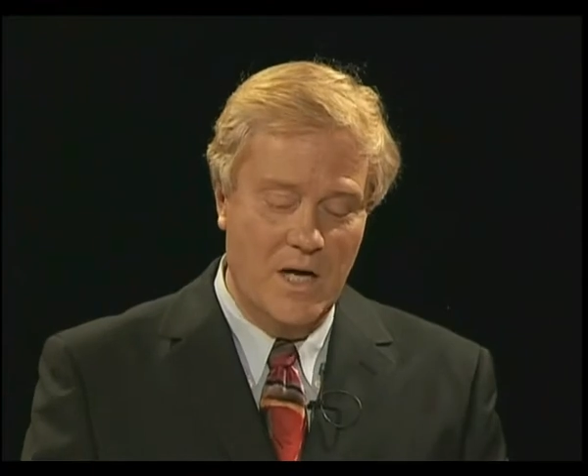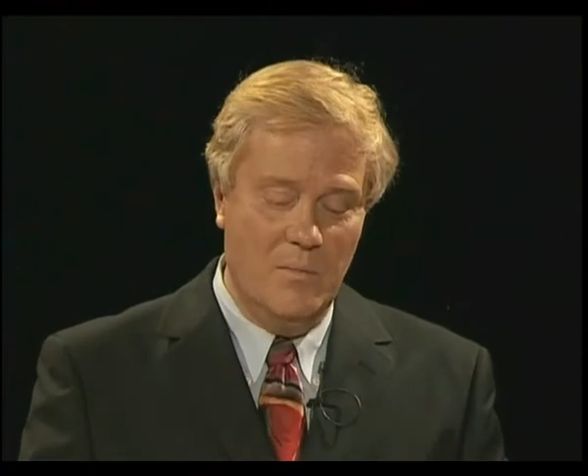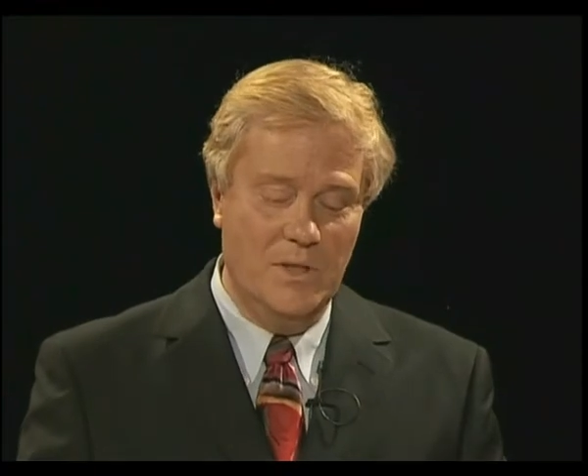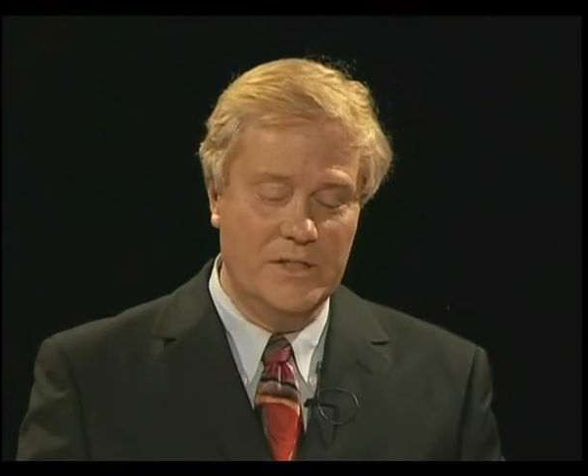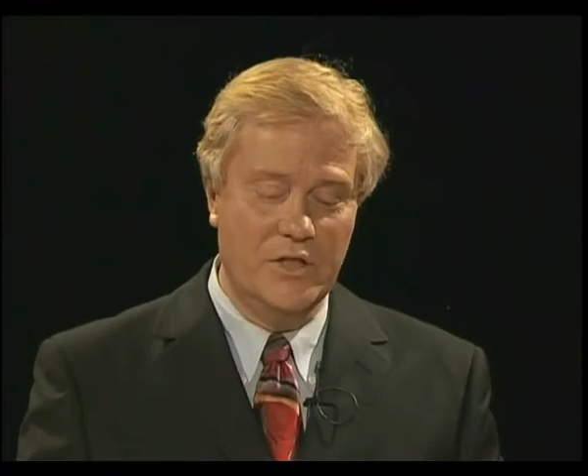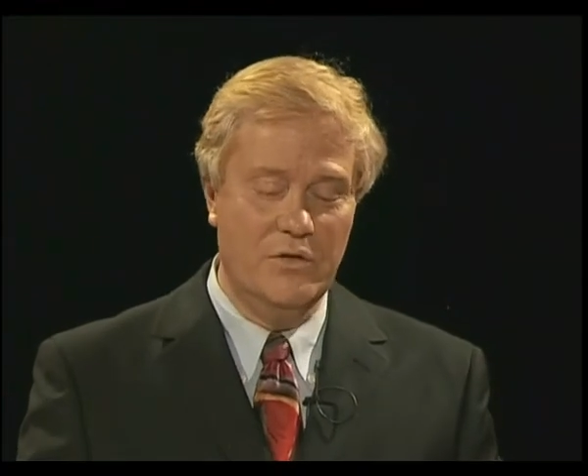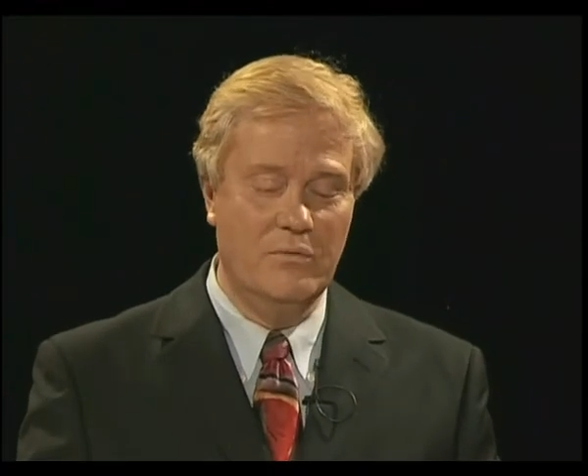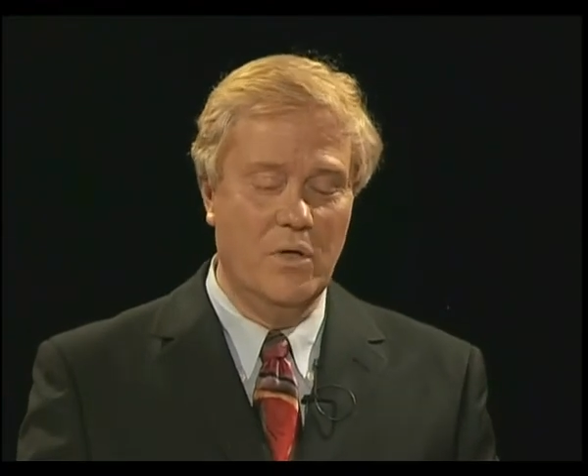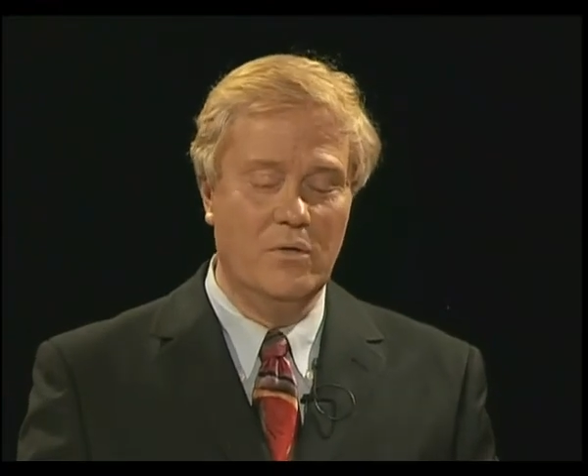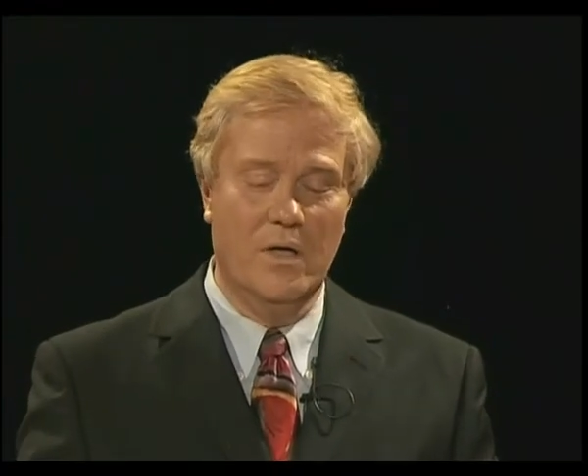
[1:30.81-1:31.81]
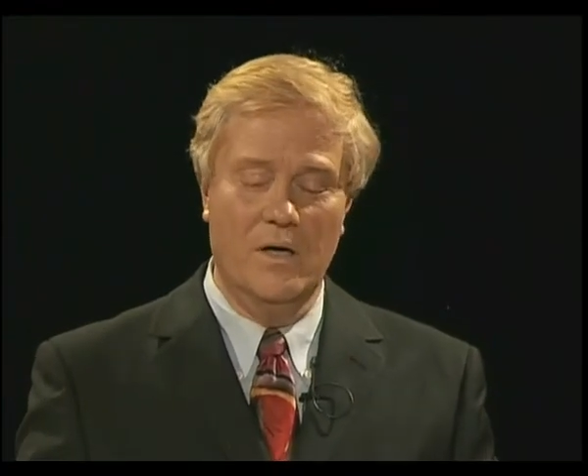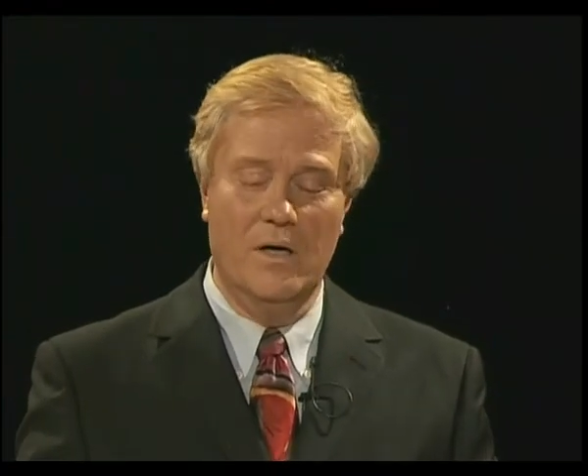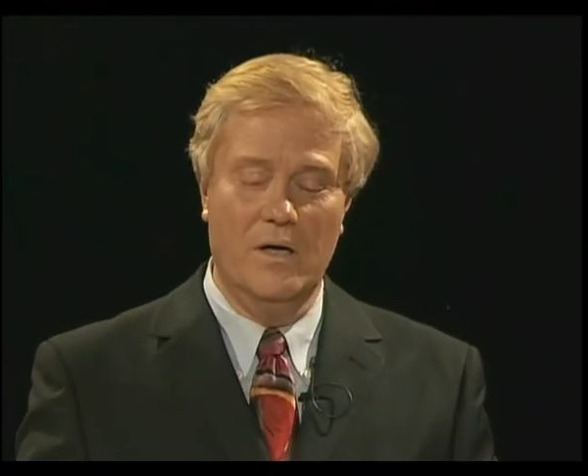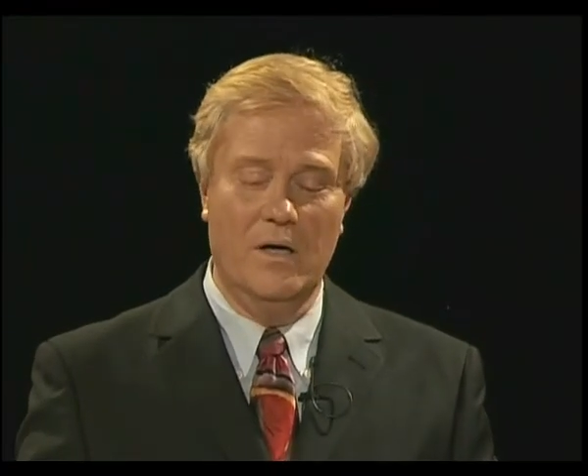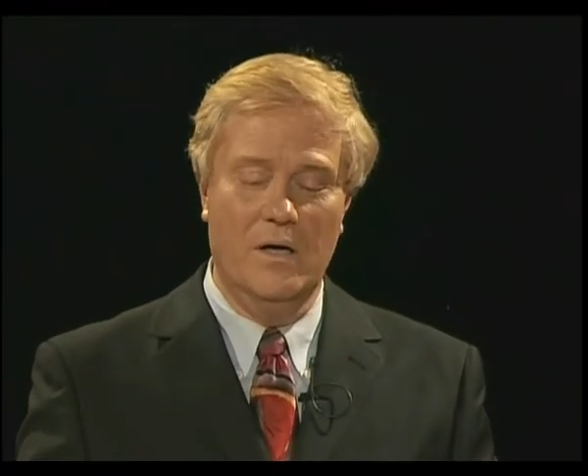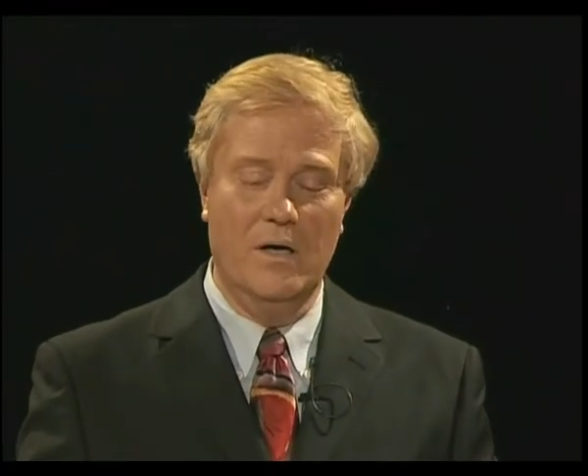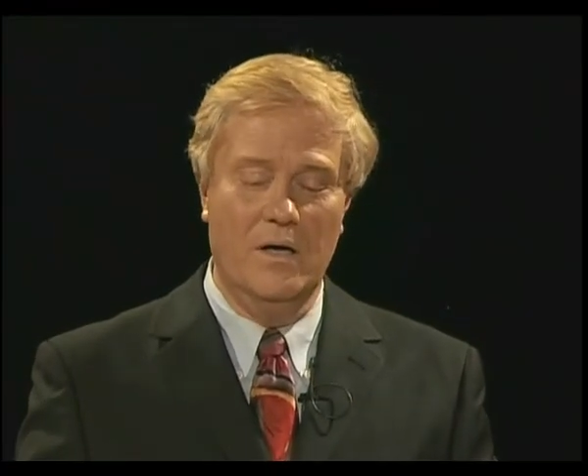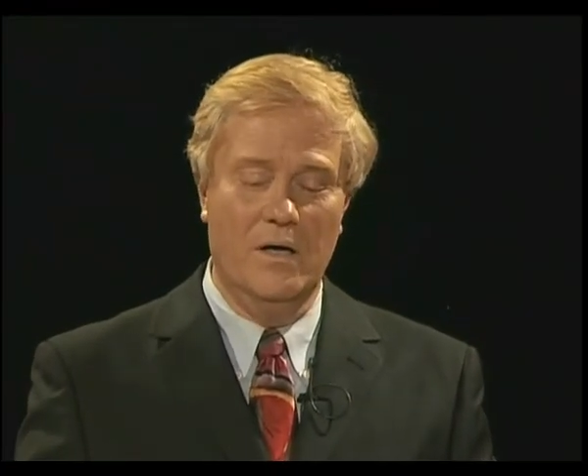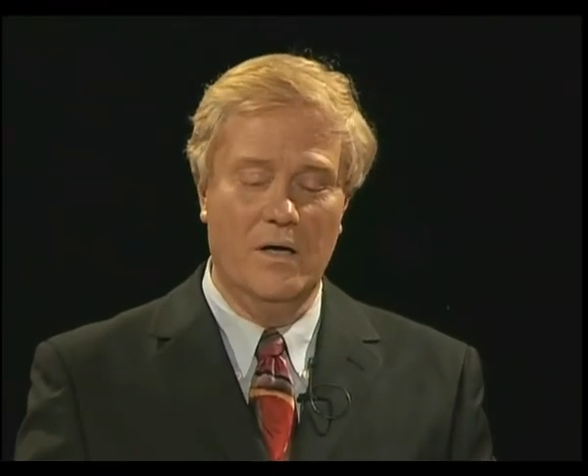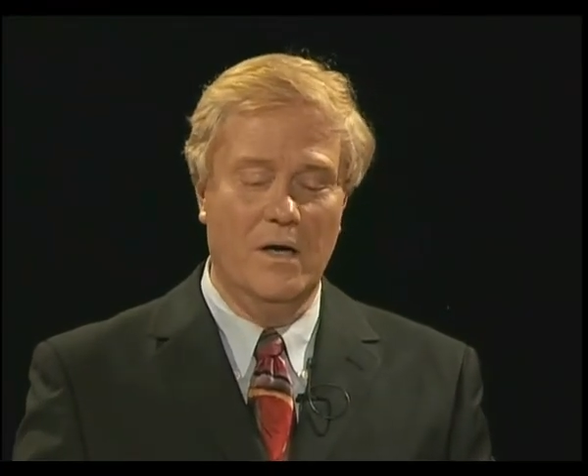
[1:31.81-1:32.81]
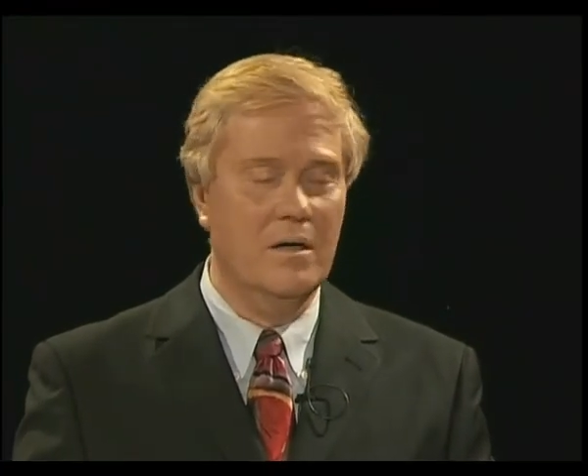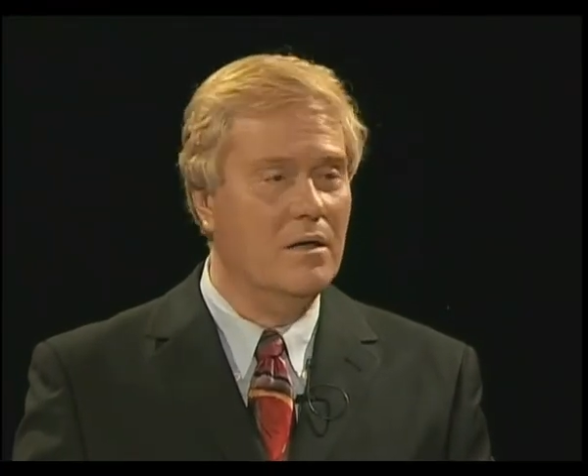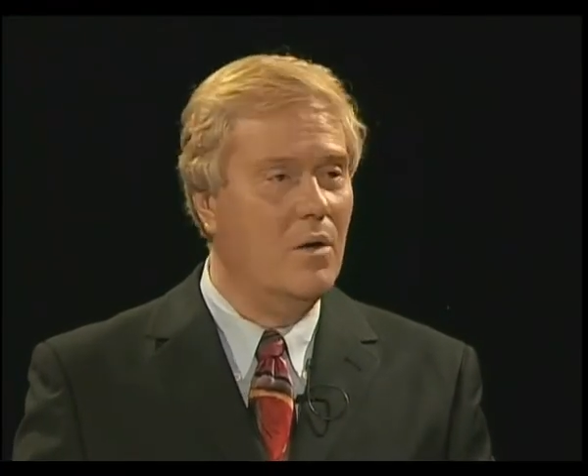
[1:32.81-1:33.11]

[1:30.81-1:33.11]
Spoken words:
Melissa, you wrote a